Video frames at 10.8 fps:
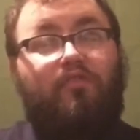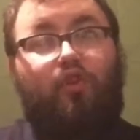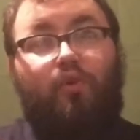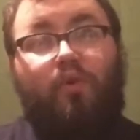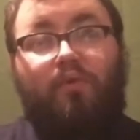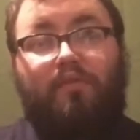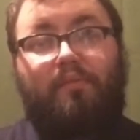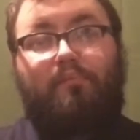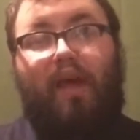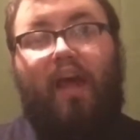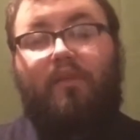Don't hold
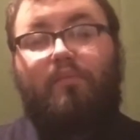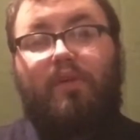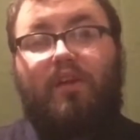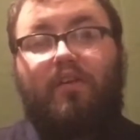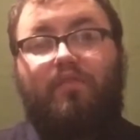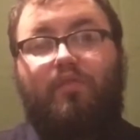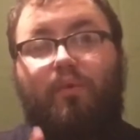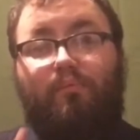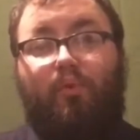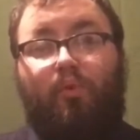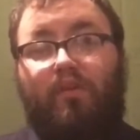it back, because you're
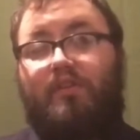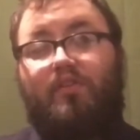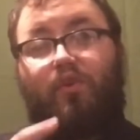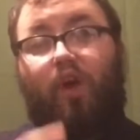important.